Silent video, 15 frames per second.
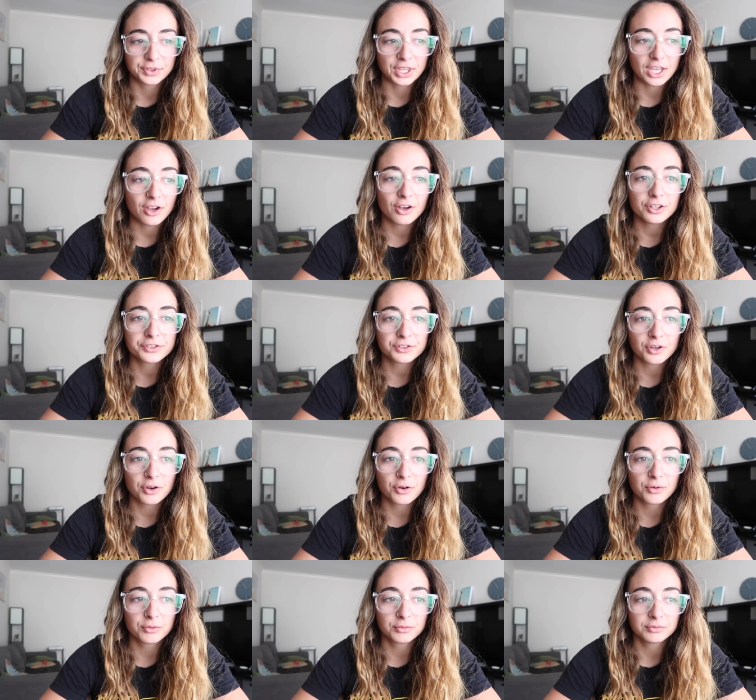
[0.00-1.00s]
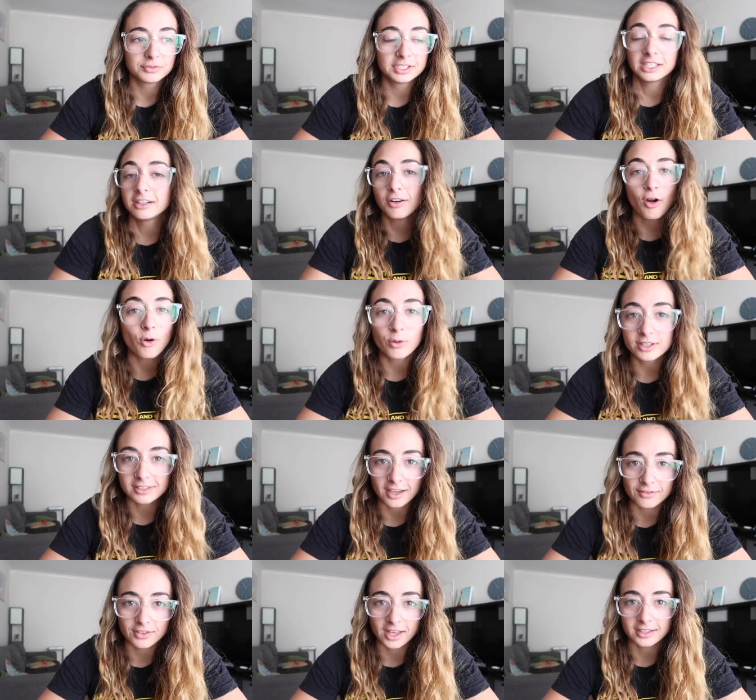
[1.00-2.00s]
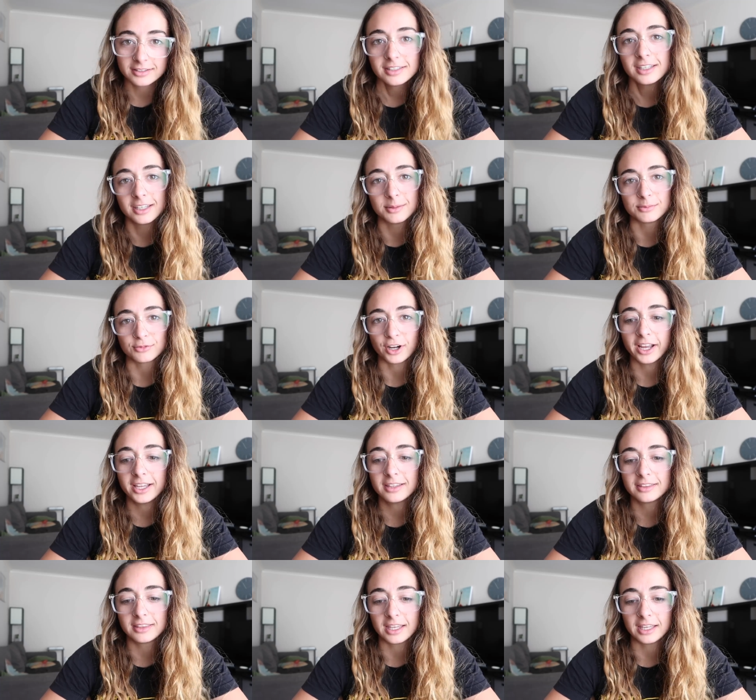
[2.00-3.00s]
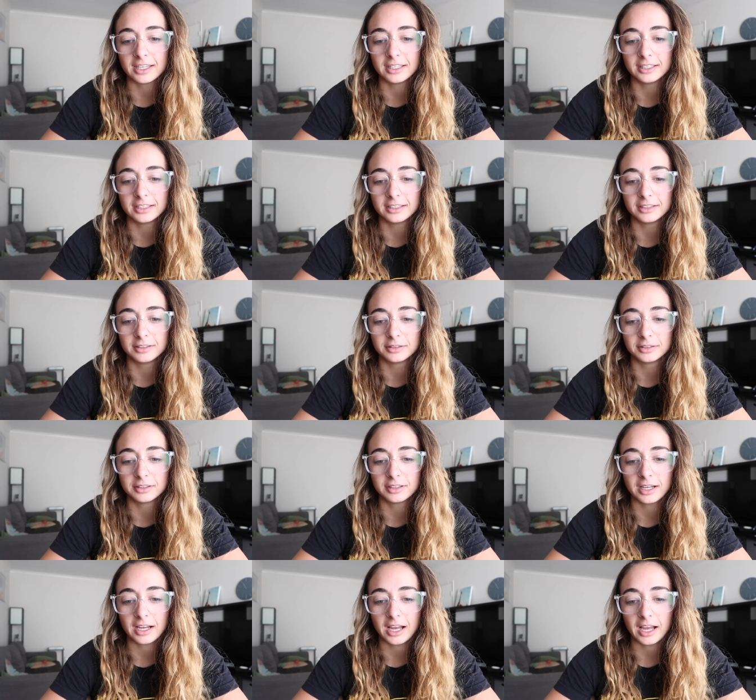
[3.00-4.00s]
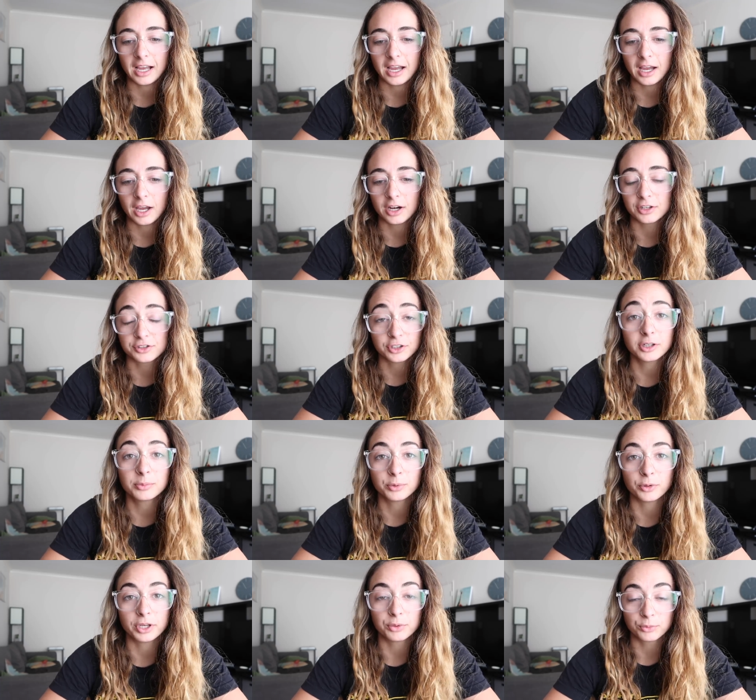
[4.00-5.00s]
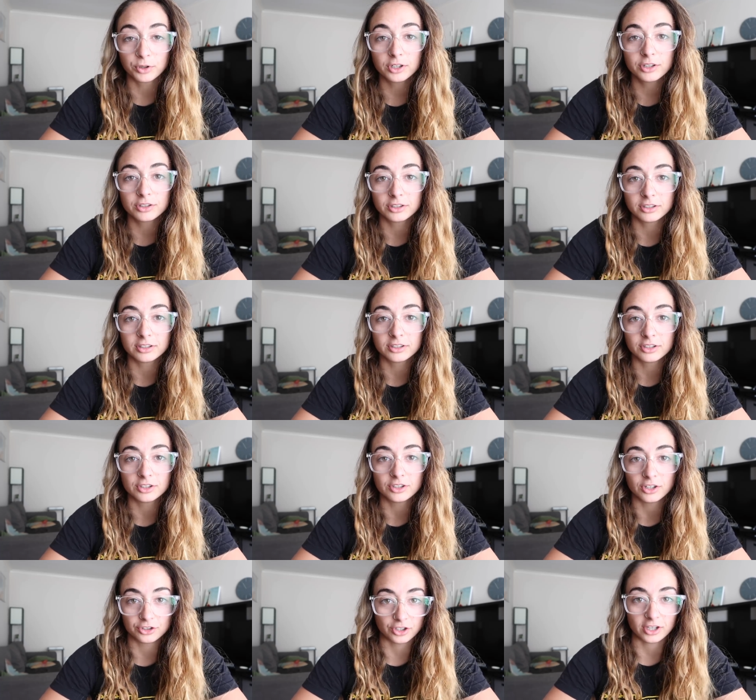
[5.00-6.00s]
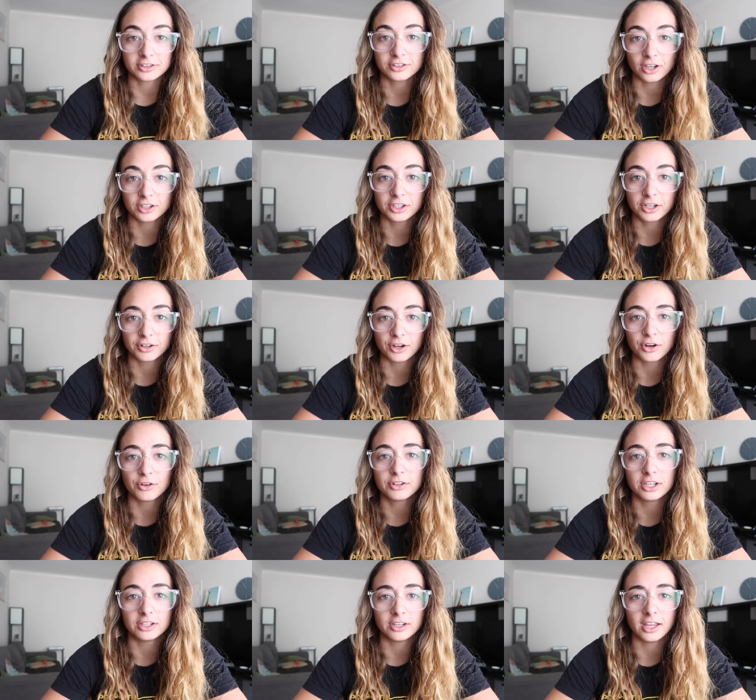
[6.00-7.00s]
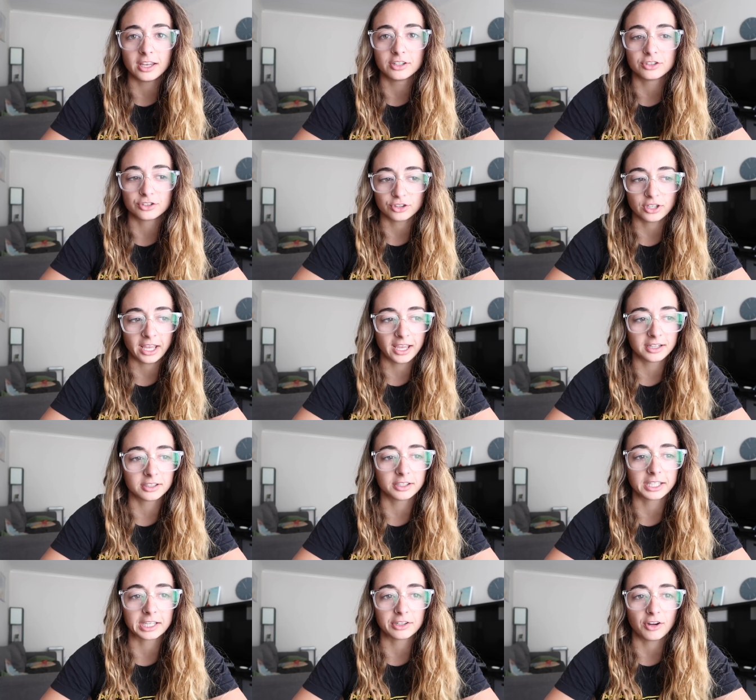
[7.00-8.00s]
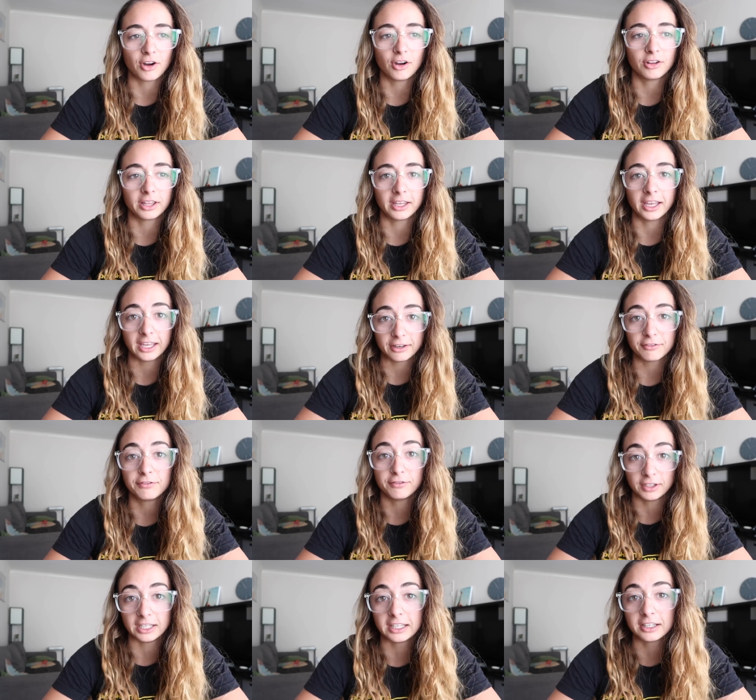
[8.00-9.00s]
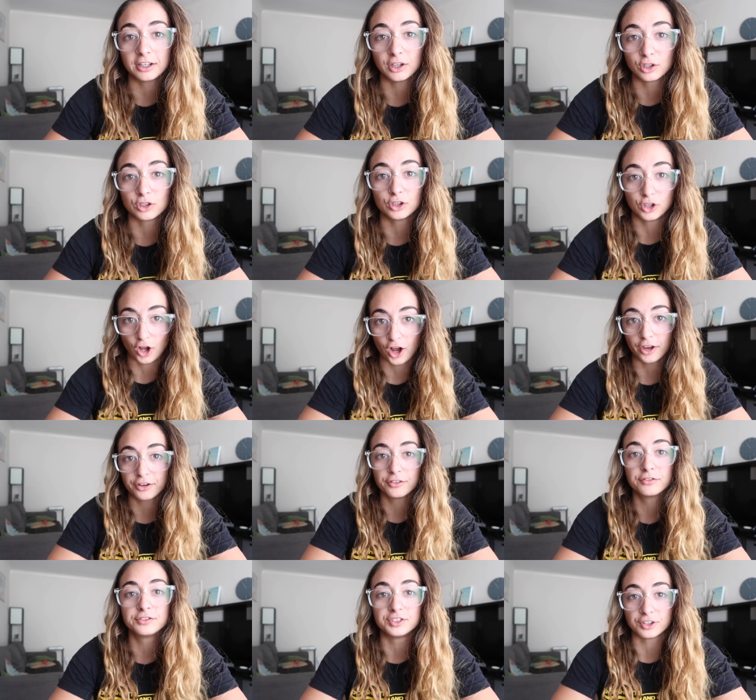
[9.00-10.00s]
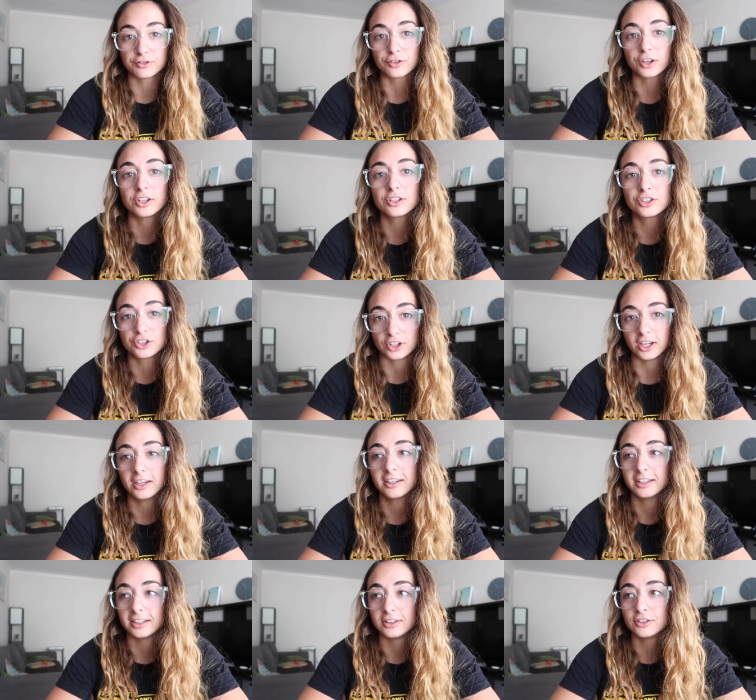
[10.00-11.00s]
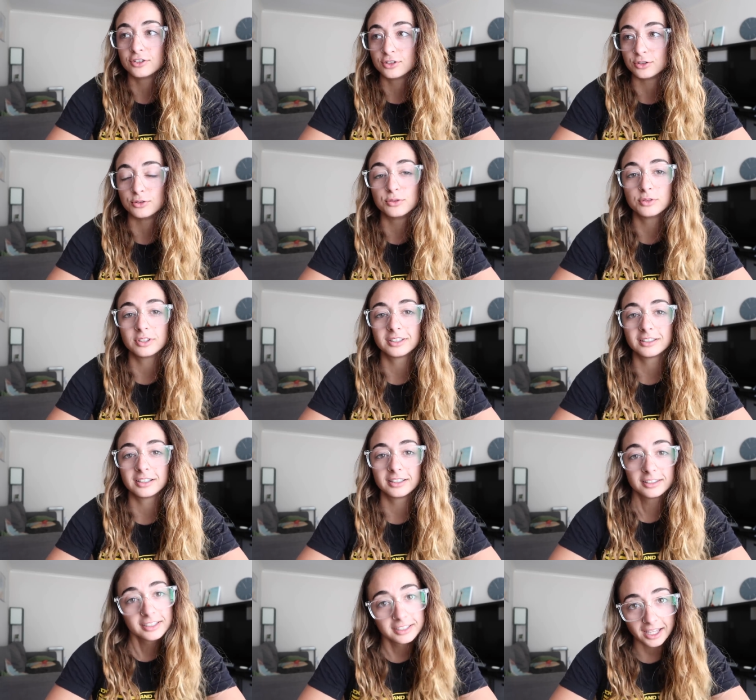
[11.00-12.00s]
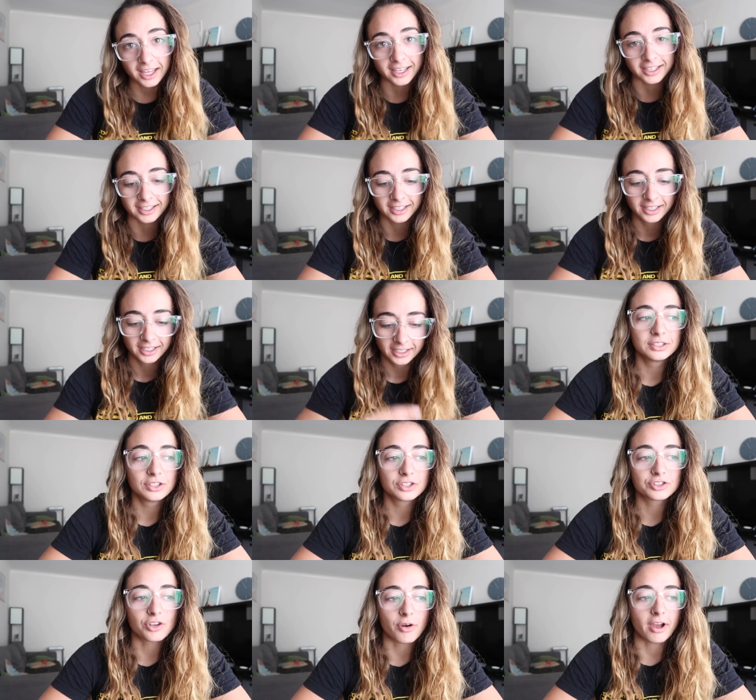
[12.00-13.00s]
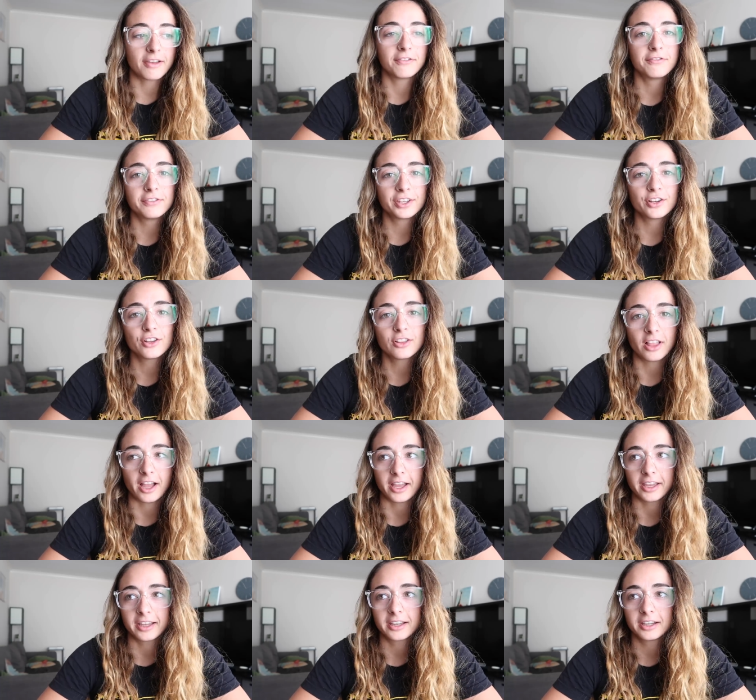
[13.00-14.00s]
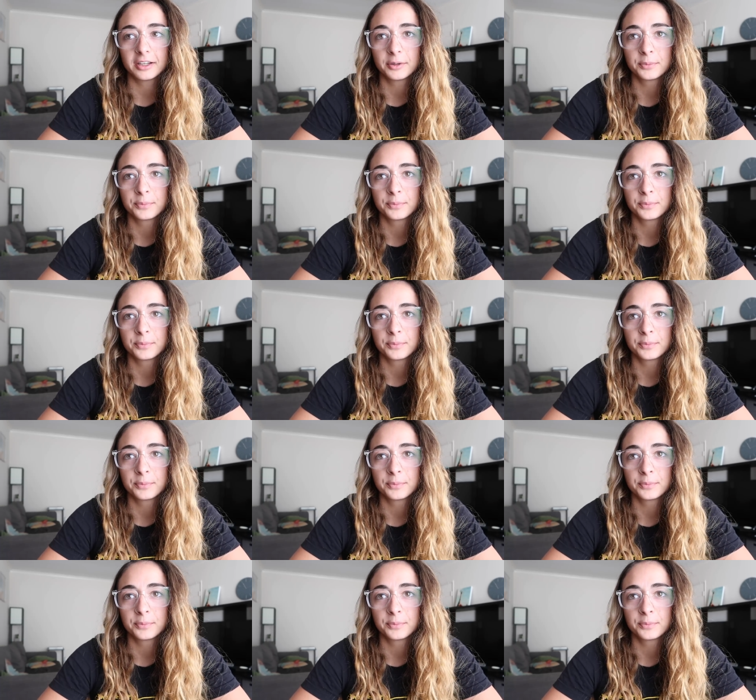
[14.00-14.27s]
they also didn't always have that team, right? They, at a certain point, were just on their own and, and handling it all and fitting a lot of different shit into the day. So I feel like